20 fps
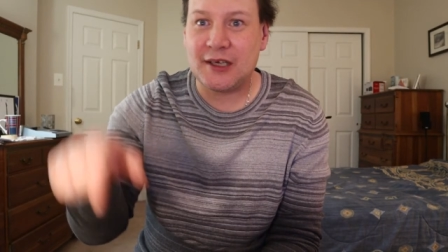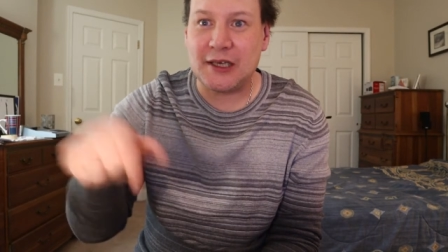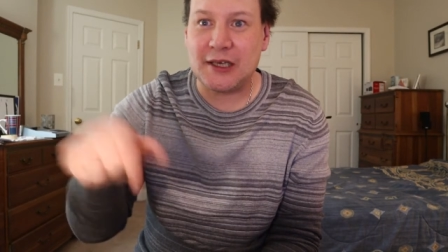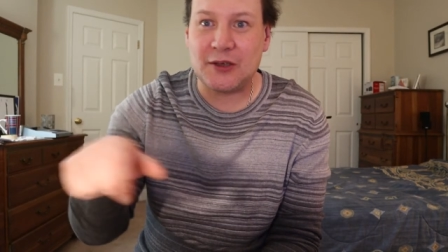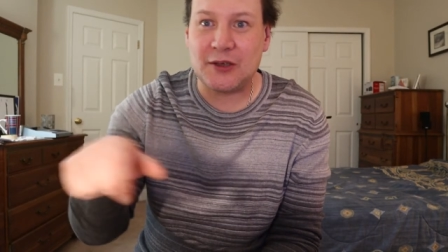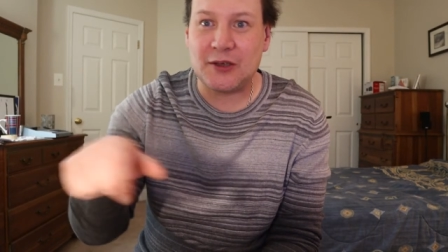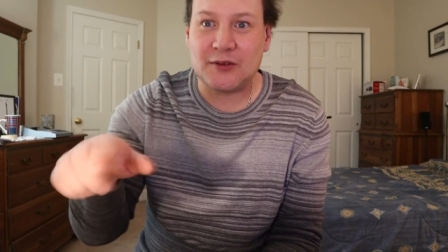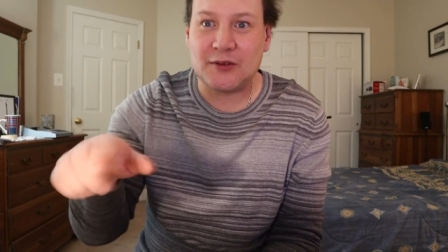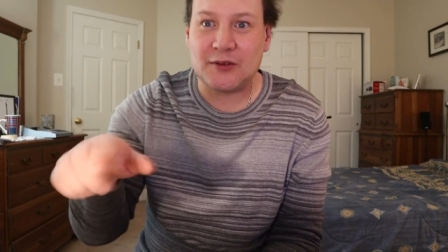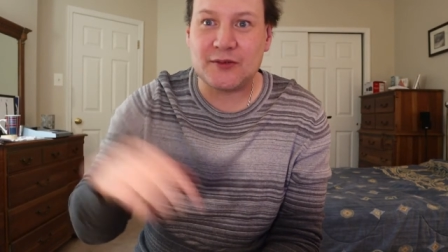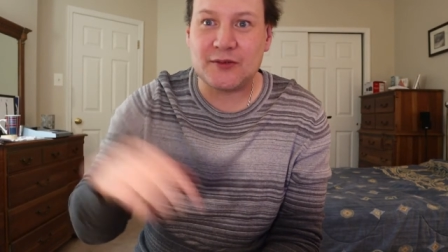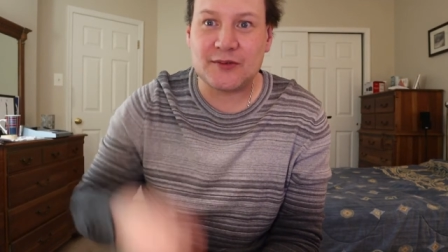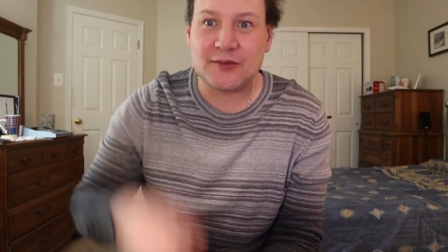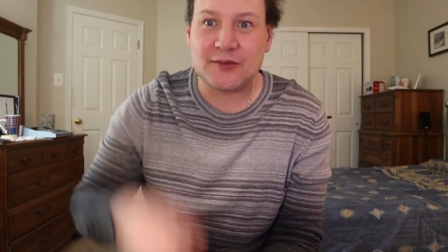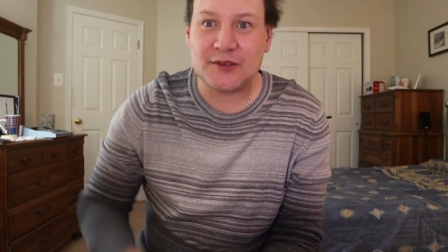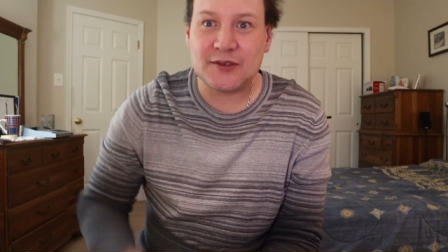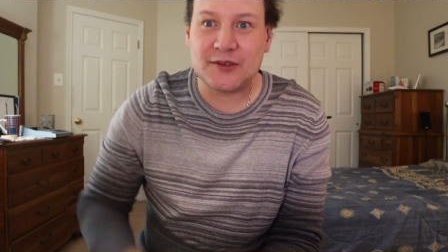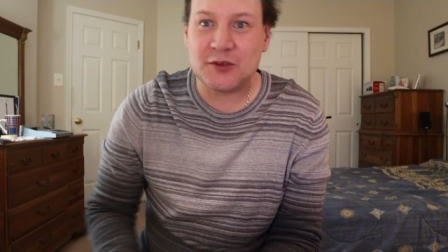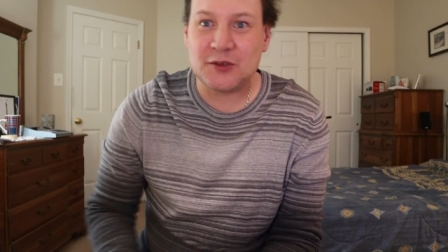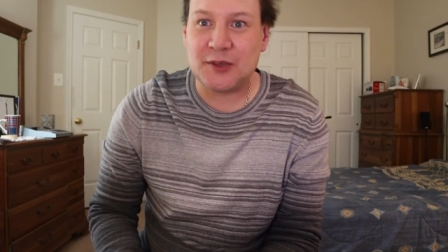oh,
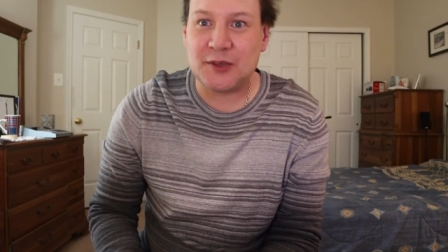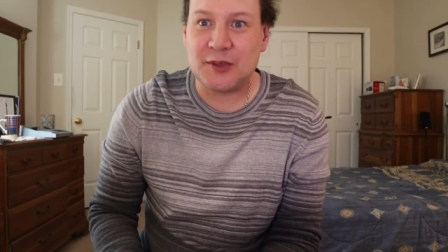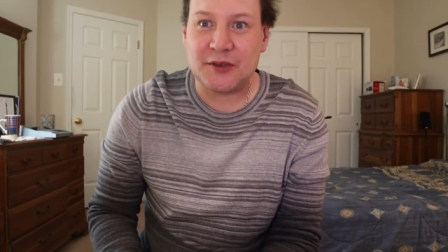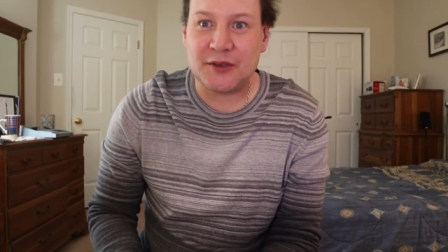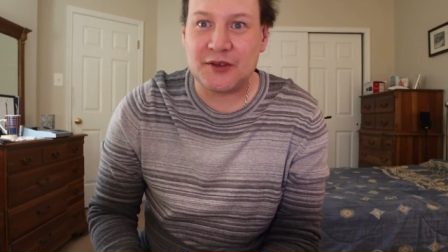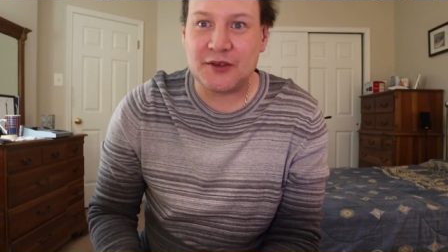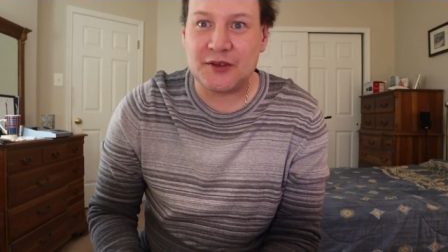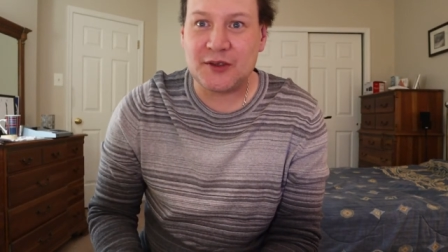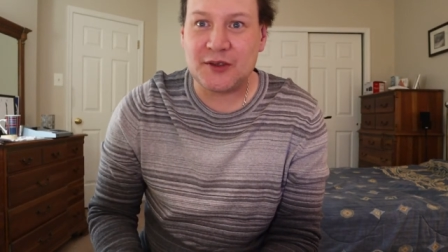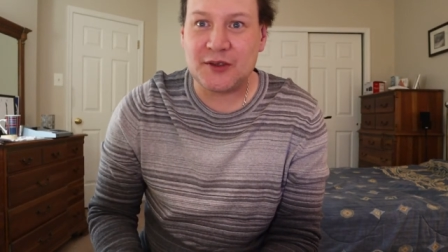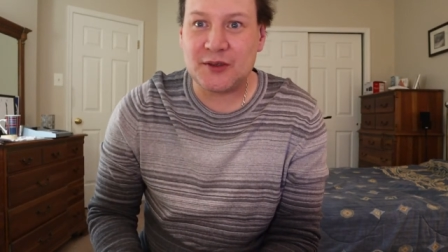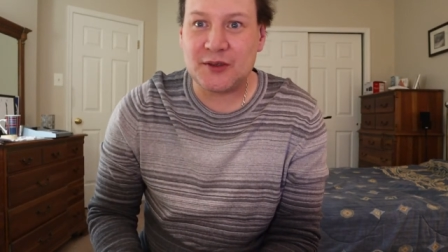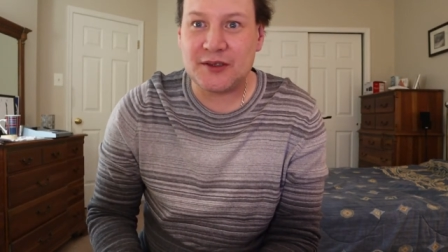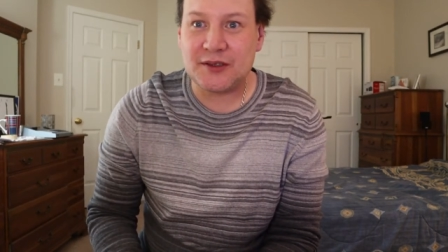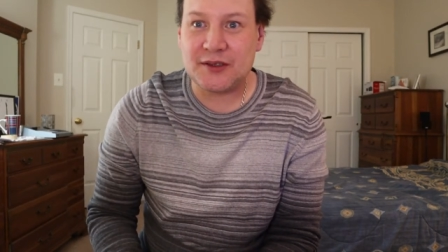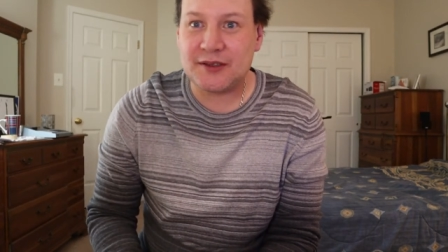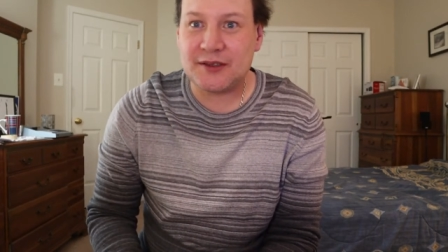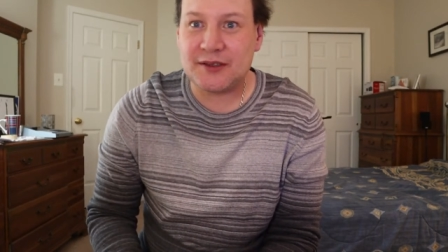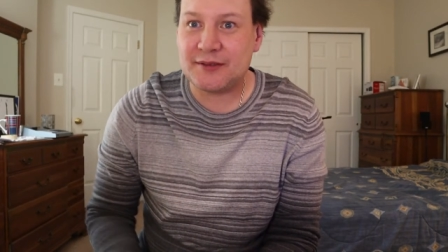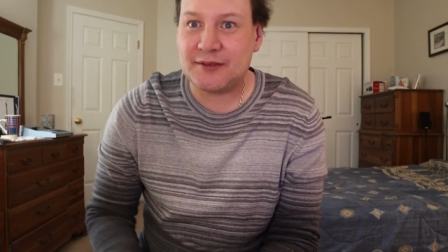you'll be able to do it
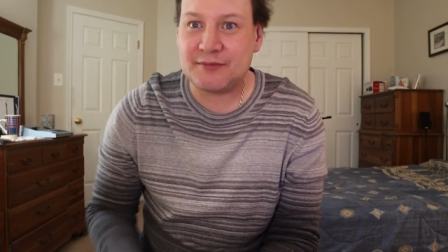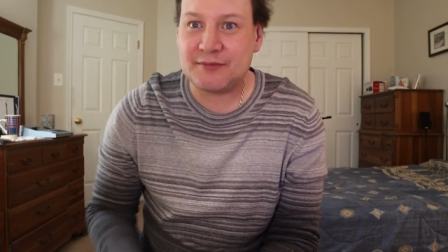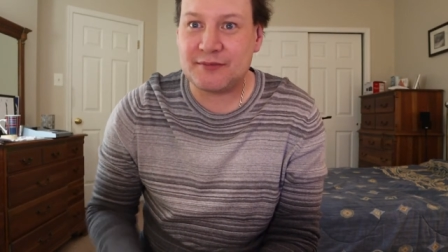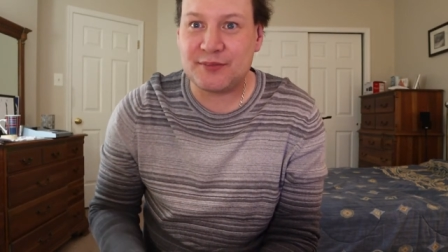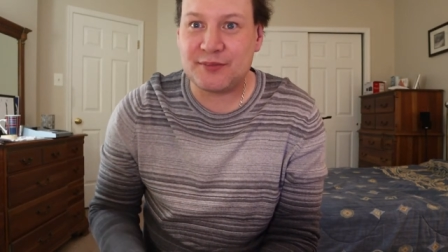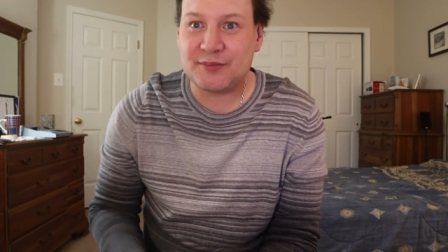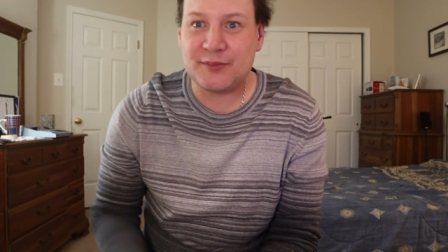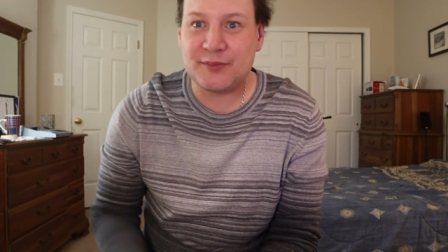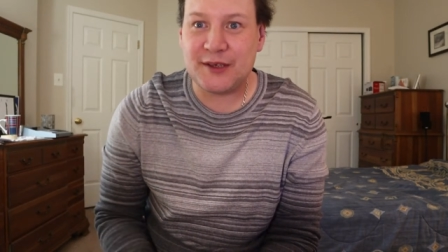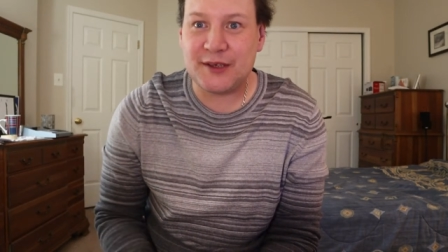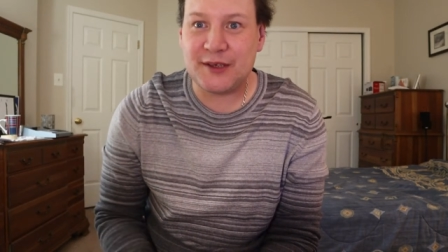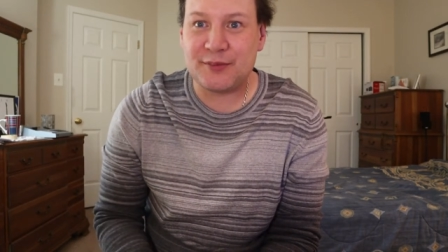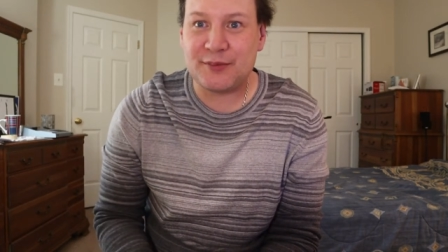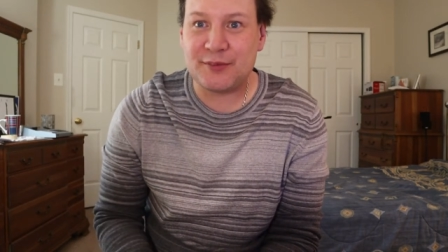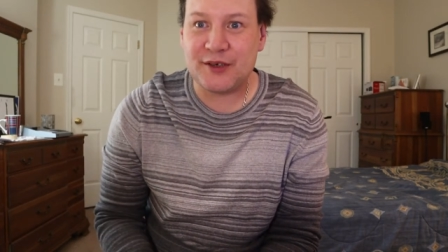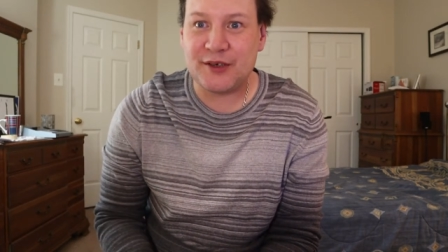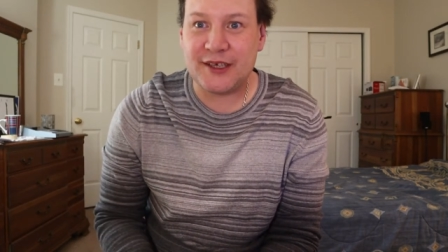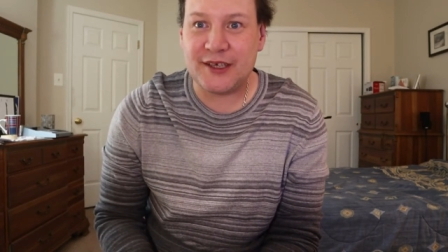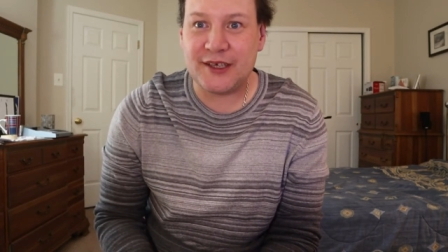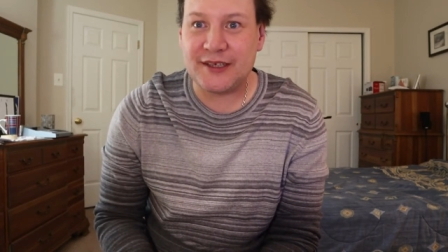
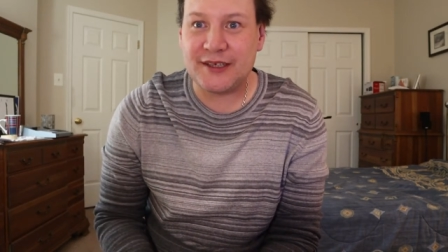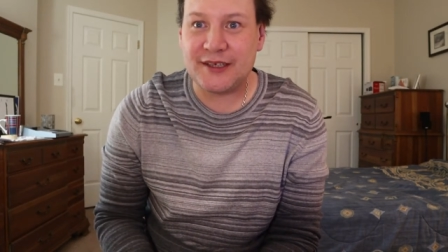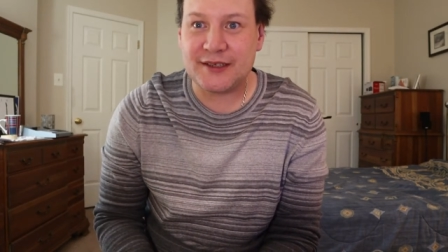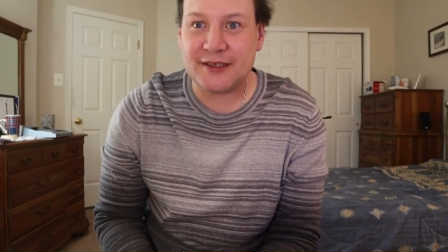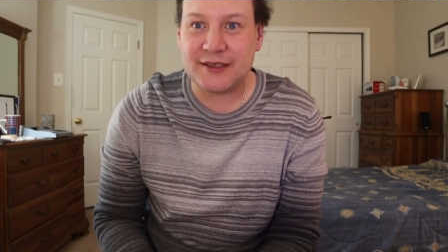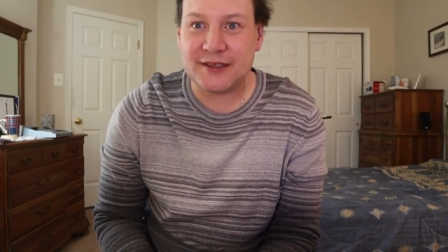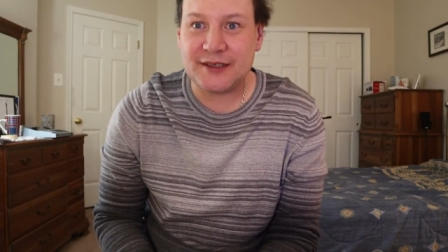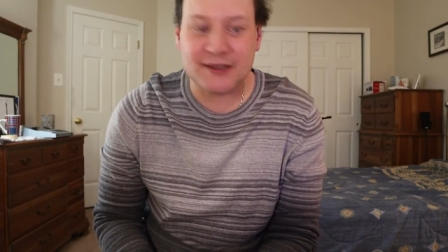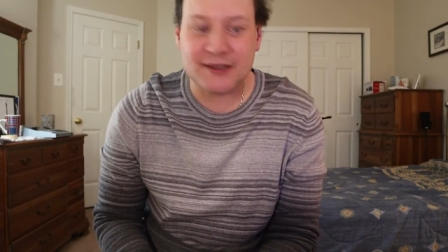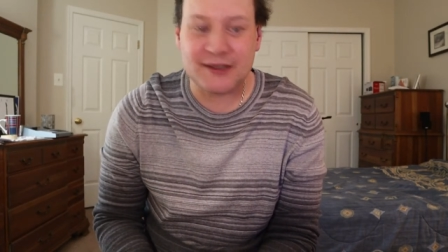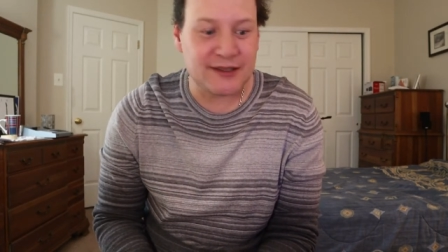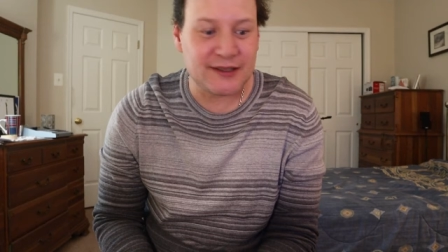pretty easily.